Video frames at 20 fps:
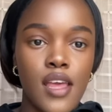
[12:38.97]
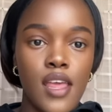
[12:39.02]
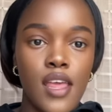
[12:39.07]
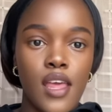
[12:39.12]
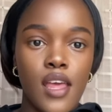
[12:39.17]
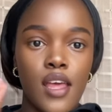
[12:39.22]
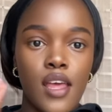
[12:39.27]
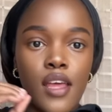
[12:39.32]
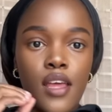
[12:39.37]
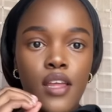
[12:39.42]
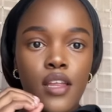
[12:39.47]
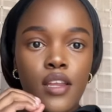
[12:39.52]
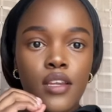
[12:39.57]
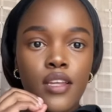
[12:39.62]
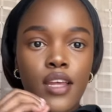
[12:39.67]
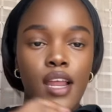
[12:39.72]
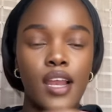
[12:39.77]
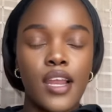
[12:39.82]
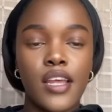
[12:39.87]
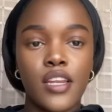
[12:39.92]
and
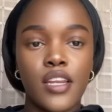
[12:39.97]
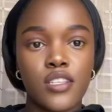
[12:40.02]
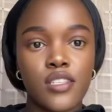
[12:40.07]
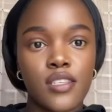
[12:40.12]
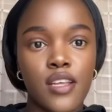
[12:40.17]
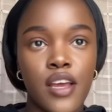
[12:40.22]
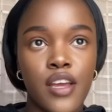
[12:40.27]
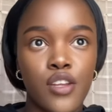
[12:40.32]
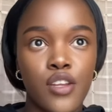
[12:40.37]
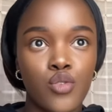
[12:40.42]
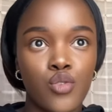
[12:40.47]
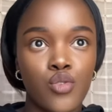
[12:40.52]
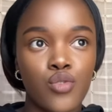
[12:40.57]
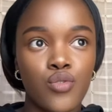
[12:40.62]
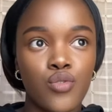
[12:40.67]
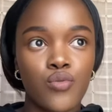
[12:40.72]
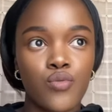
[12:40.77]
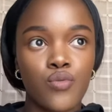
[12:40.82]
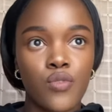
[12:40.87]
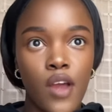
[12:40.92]
Elaine is
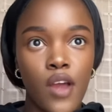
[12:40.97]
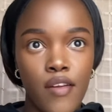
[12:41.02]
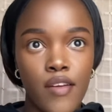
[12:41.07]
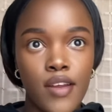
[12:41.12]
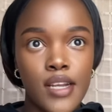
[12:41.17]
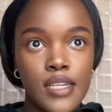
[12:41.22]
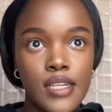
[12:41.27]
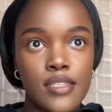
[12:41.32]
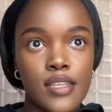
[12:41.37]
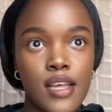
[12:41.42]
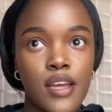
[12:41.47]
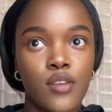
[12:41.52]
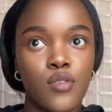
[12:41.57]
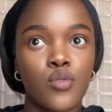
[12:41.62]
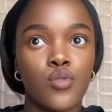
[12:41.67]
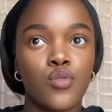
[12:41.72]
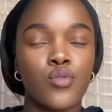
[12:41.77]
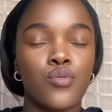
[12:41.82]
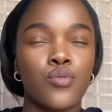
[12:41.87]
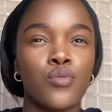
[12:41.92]
currently signed
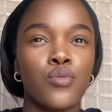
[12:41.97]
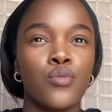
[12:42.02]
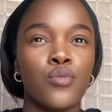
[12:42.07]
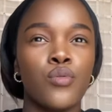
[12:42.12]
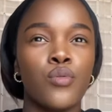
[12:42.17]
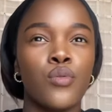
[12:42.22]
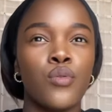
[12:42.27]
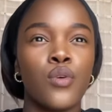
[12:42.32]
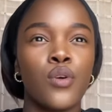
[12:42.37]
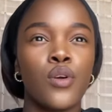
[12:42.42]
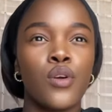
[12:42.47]
to